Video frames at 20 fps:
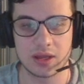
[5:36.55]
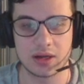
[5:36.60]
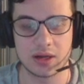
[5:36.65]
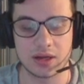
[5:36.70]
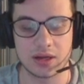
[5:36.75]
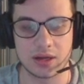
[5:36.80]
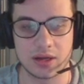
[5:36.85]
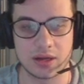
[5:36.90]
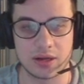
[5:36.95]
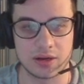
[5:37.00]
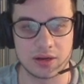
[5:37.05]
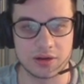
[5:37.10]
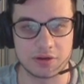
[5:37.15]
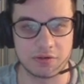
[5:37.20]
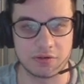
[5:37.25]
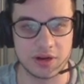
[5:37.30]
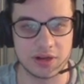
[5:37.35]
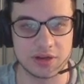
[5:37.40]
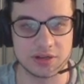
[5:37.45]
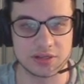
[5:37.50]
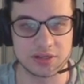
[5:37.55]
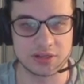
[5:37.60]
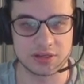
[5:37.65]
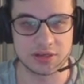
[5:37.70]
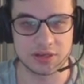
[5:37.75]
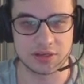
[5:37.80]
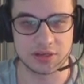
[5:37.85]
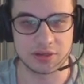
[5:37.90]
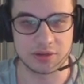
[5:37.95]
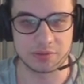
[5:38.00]
And green's
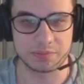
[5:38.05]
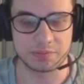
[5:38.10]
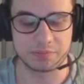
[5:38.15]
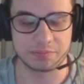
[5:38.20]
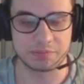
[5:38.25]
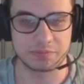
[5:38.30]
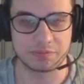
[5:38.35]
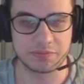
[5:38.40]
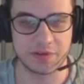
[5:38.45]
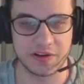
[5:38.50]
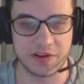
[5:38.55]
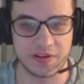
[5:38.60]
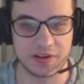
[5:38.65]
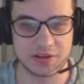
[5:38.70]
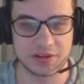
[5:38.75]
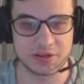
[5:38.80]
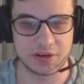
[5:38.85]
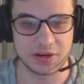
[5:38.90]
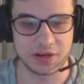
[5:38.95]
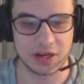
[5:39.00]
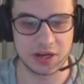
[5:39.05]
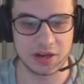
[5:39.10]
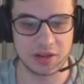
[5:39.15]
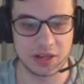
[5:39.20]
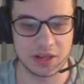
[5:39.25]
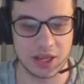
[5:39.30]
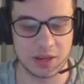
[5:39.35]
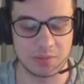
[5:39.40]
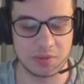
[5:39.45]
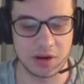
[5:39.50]
finally starting to get in the
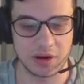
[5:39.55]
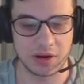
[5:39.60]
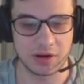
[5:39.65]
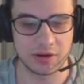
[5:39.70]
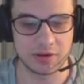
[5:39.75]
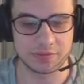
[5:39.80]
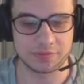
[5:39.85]
game here.